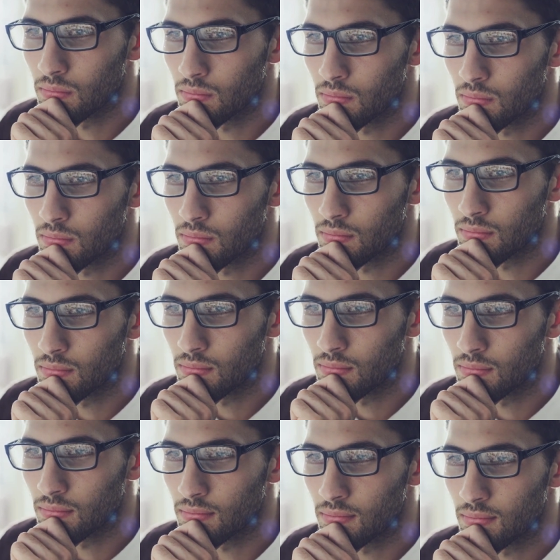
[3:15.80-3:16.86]

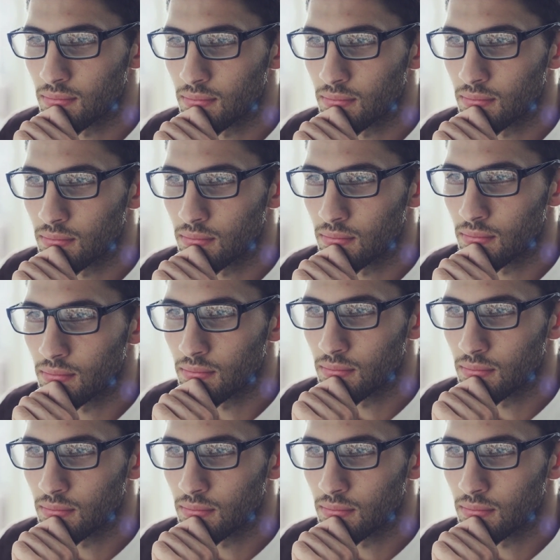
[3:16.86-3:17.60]
Nobody speaks.